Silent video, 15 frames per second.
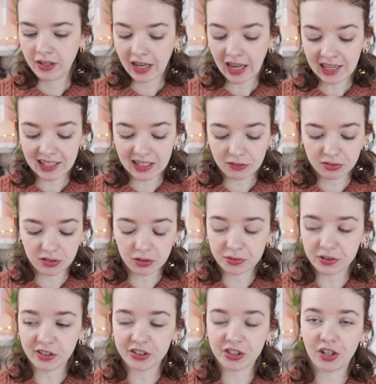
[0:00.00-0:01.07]
Any
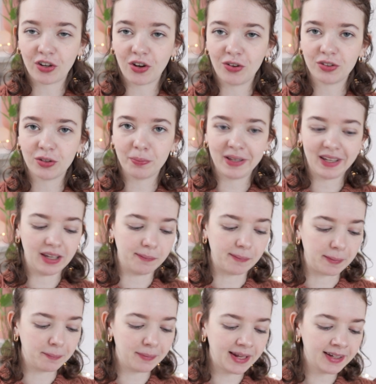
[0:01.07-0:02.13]
leftovers are going to be in
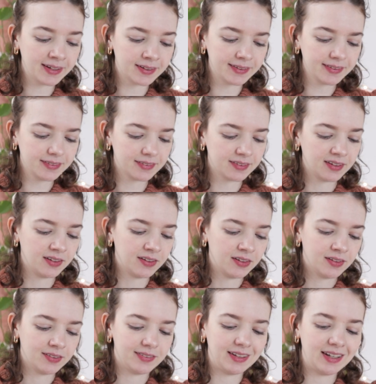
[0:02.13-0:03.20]
my blanket.
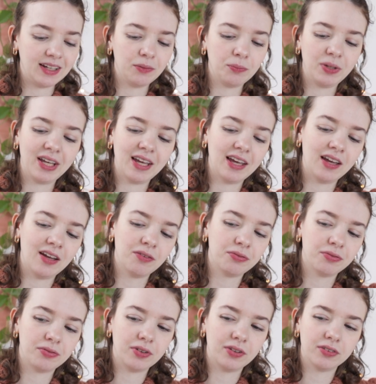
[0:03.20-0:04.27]
Then we
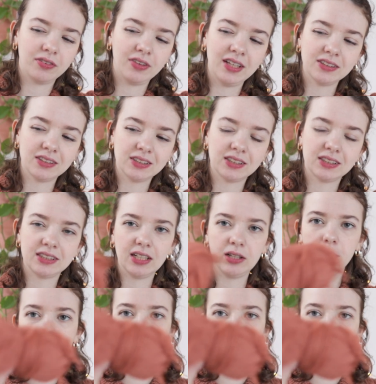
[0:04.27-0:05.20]
have, this is Tin